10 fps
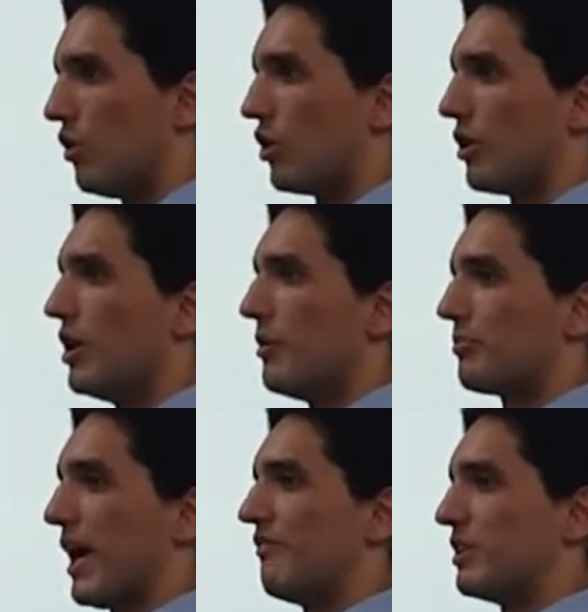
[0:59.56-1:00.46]
or
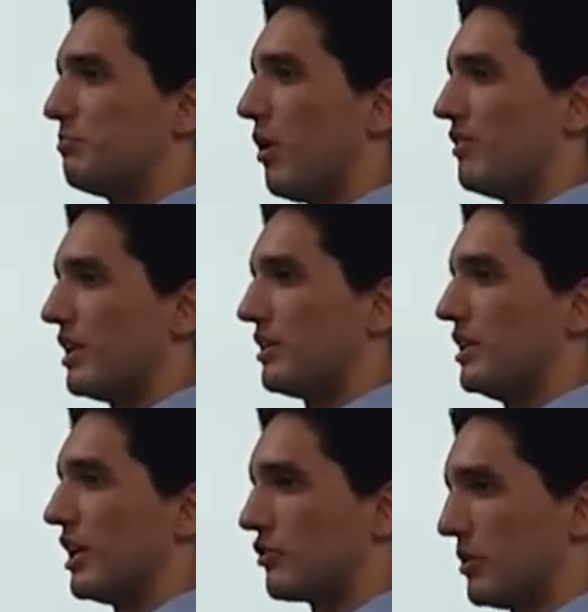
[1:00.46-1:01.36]
private public
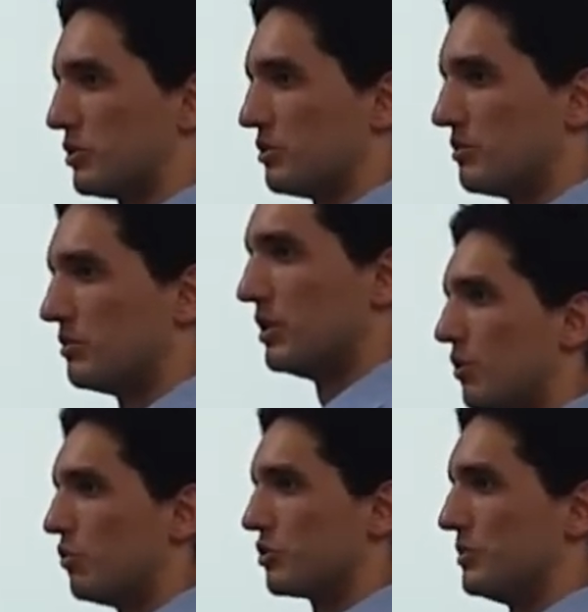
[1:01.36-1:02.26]
key encryption,
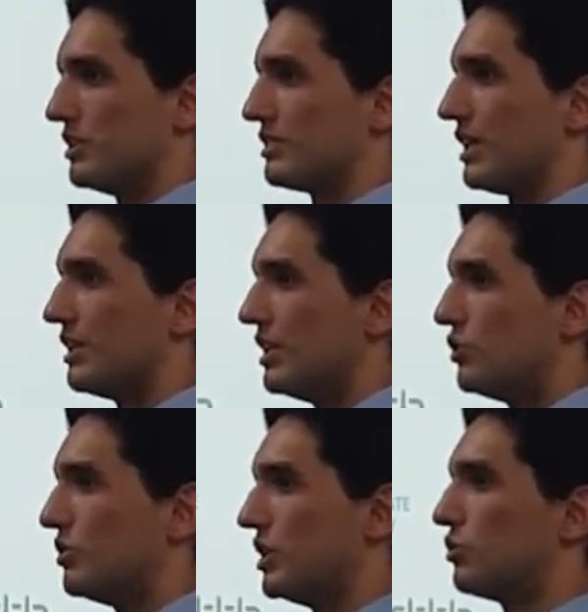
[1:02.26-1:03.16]
which means that
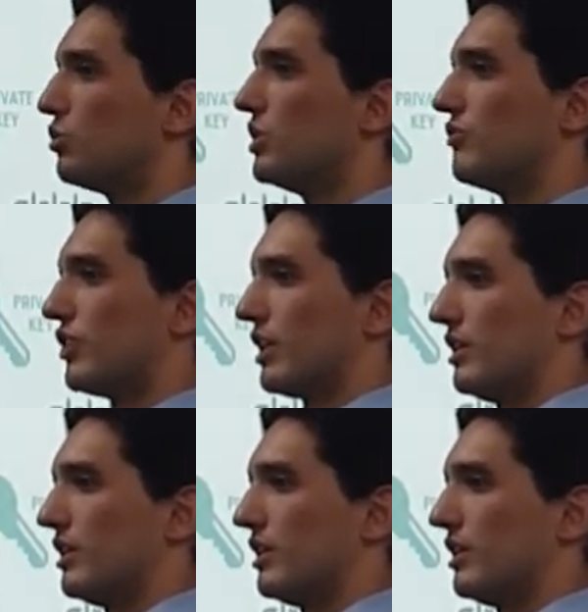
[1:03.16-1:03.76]
you need two different